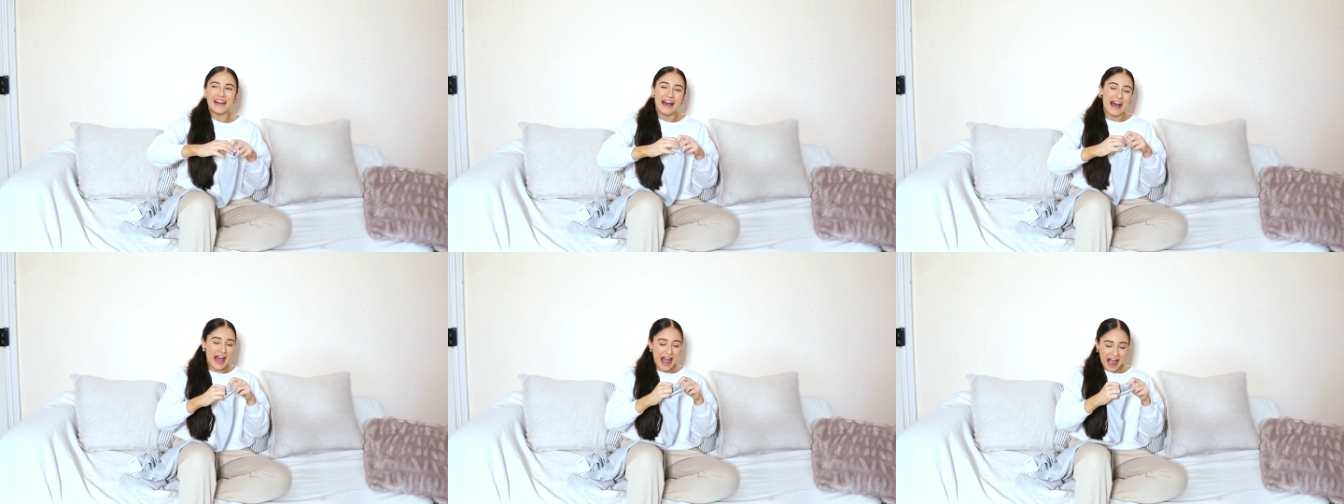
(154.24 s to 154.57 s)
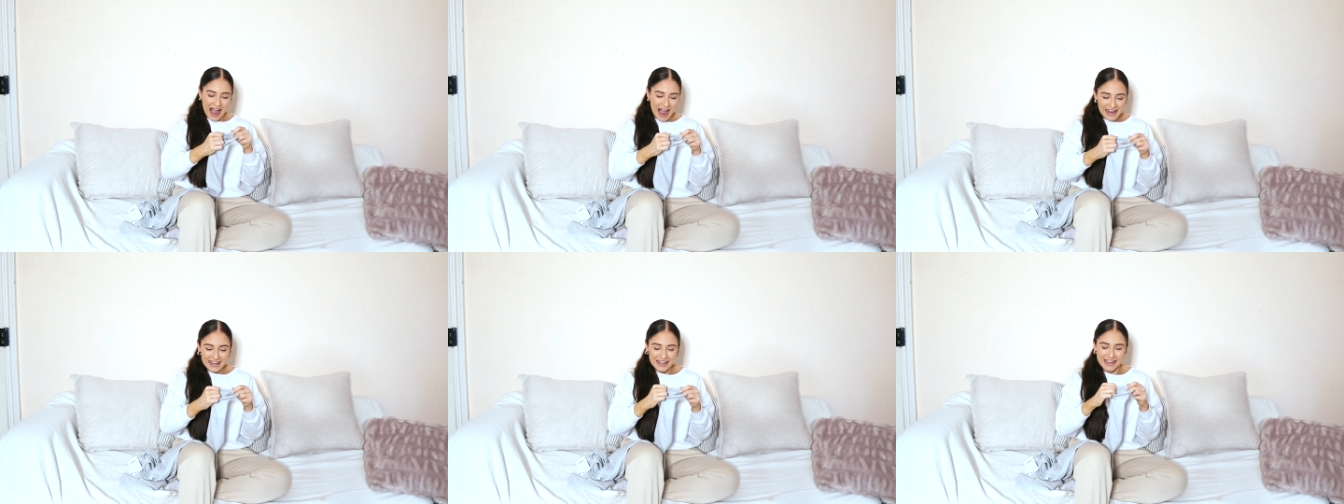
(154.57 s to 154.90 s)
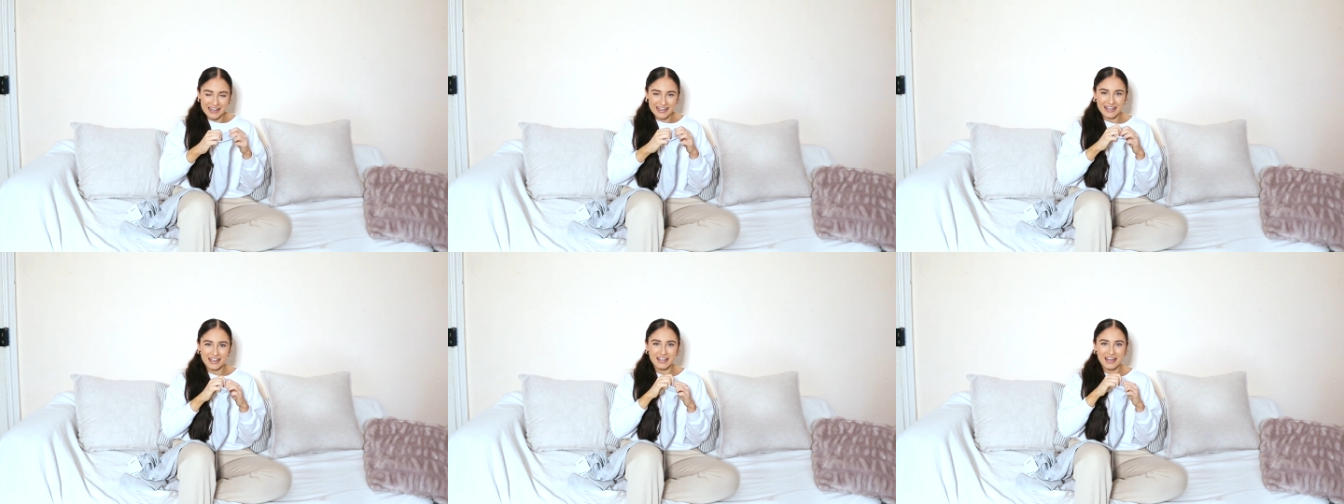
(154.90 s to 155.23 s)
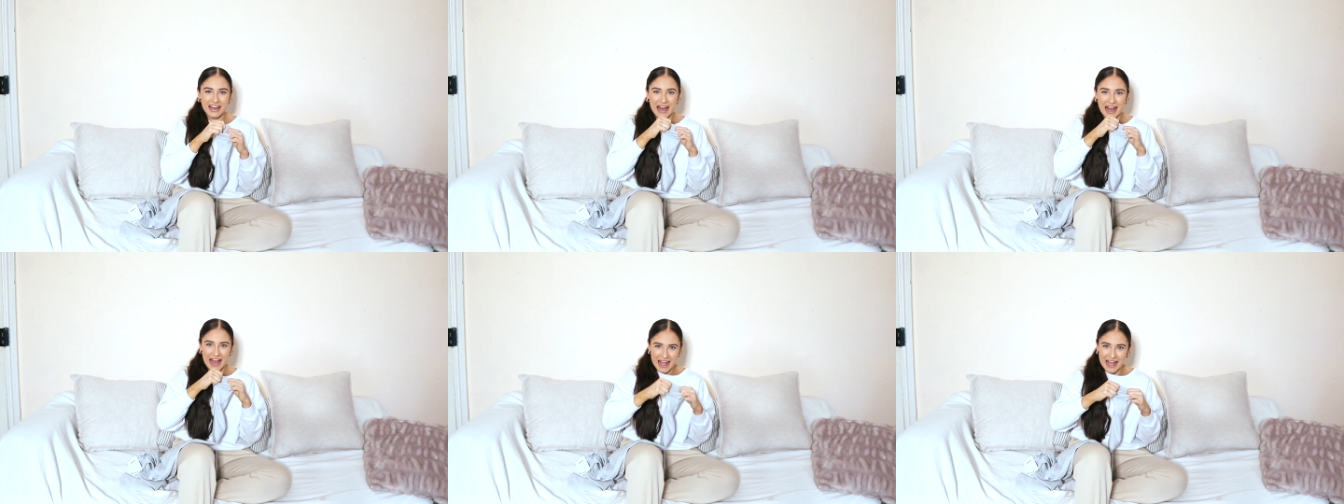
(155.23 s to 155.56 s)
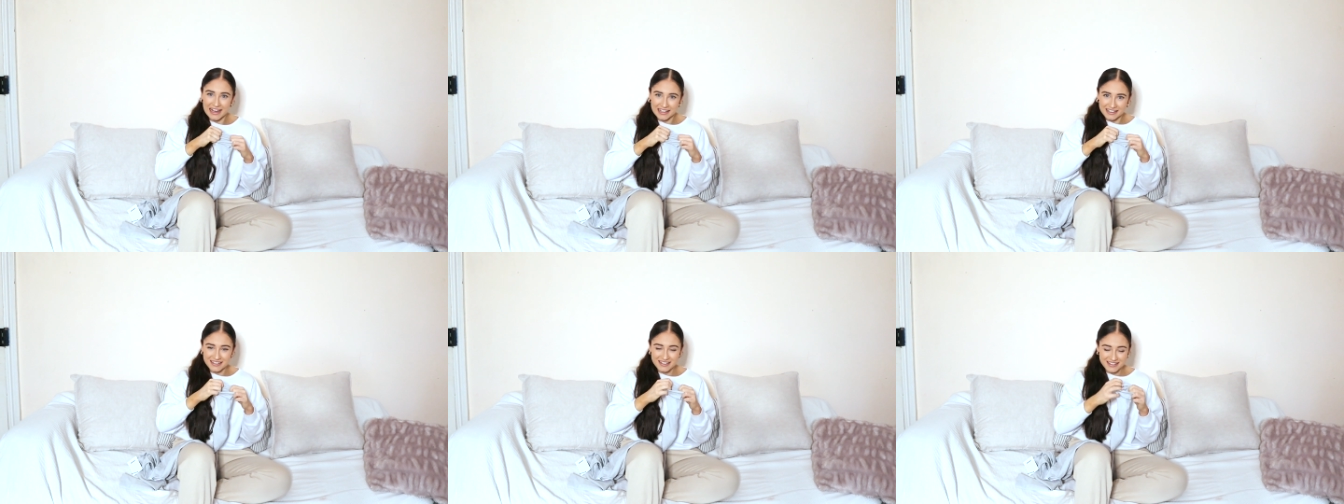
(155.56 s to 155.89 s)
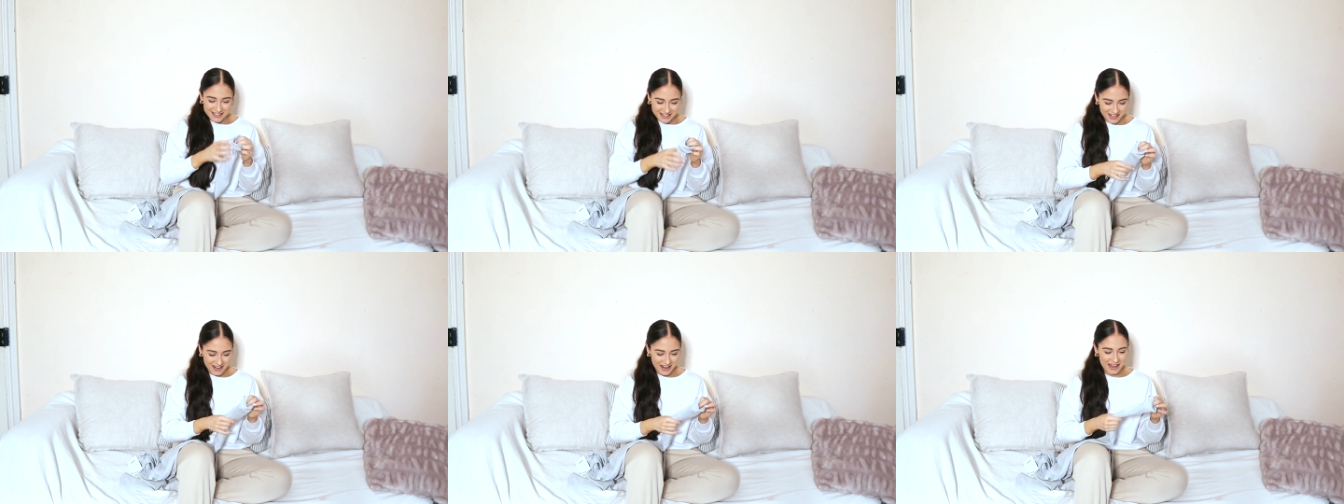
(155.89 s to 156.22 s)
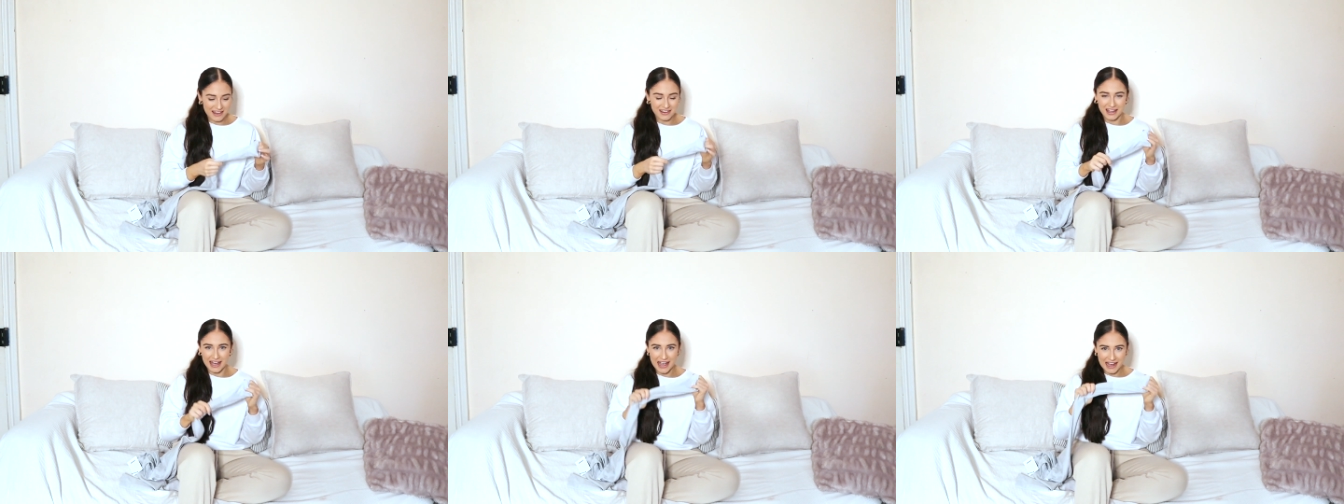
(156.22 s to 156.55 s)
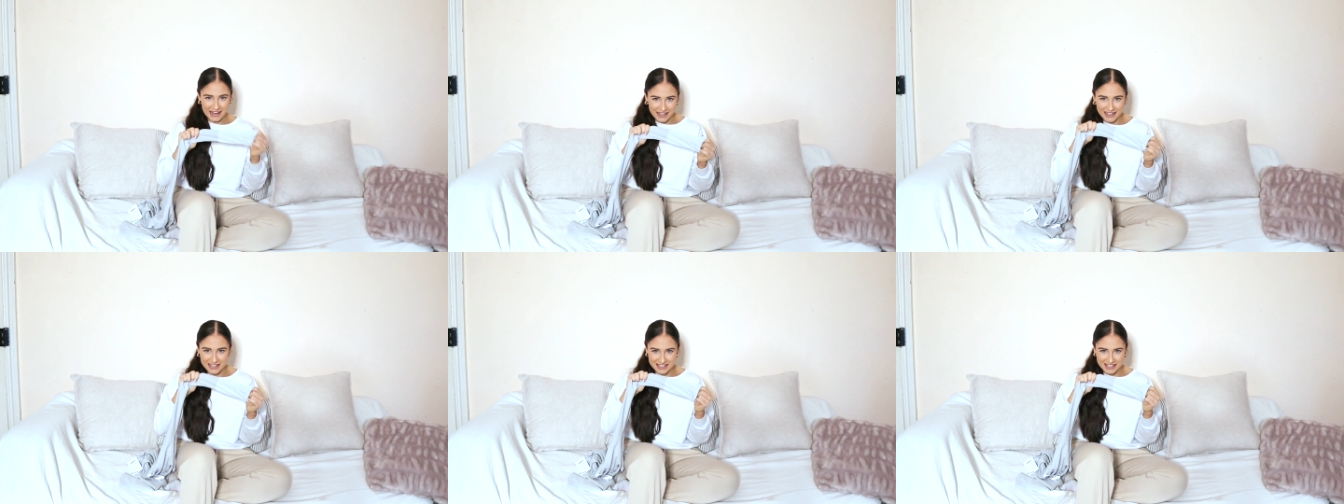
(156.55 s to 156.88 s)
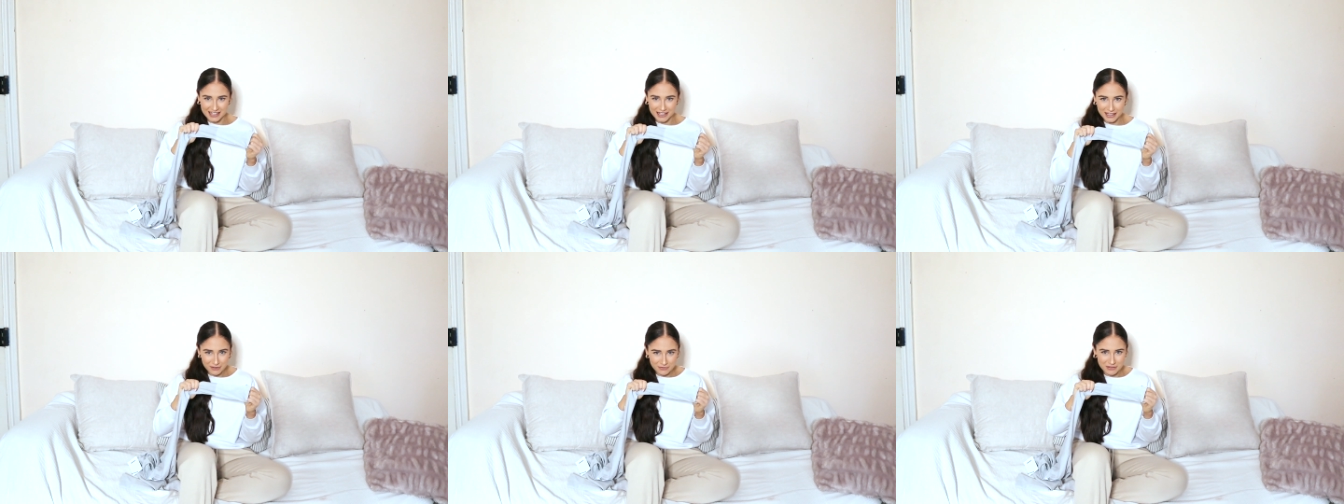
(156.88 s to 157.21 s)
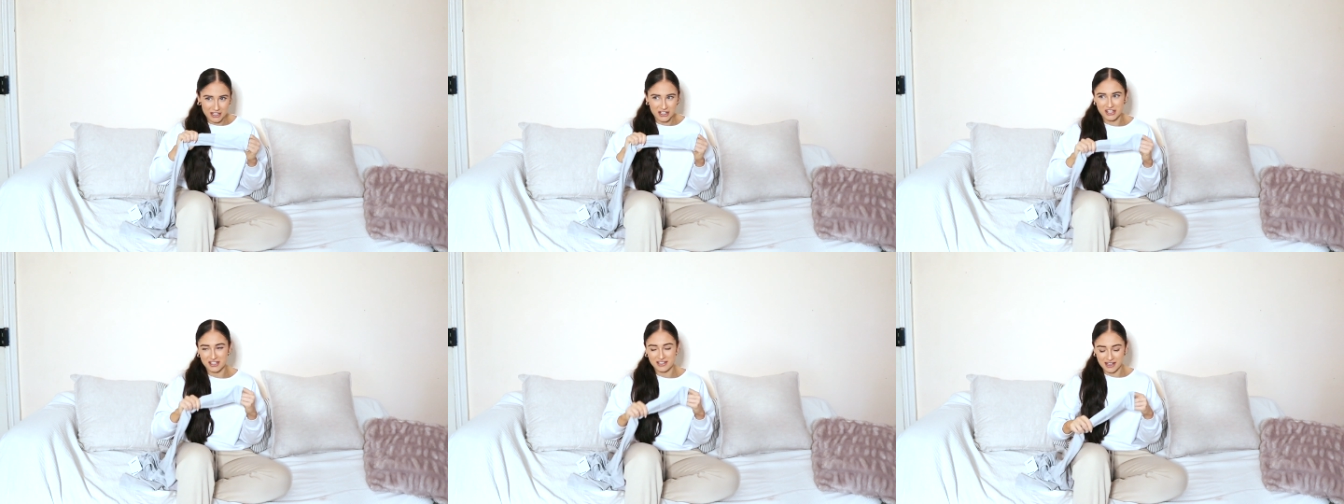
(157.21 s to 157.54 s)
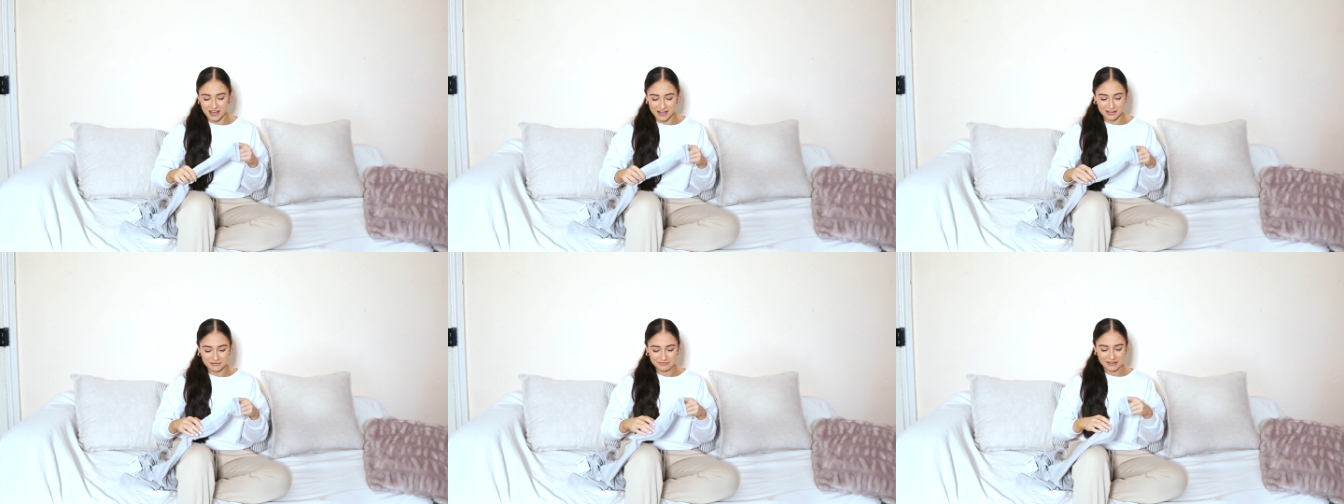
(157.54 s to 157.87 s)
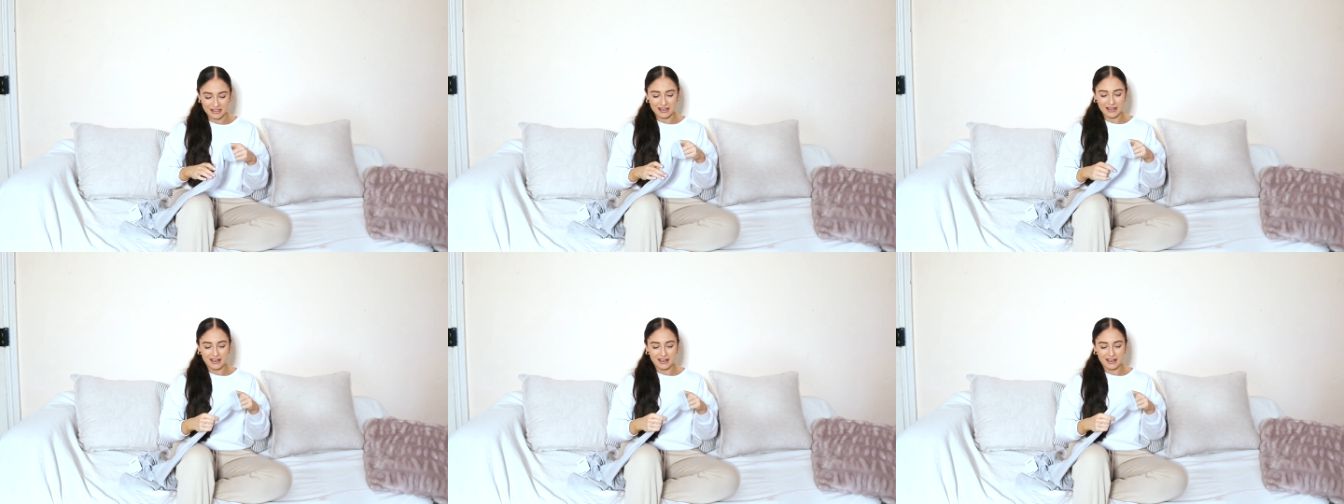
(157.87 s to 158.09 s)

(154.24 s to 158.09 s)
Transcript: hanging hands, the hanging sleeves I should say,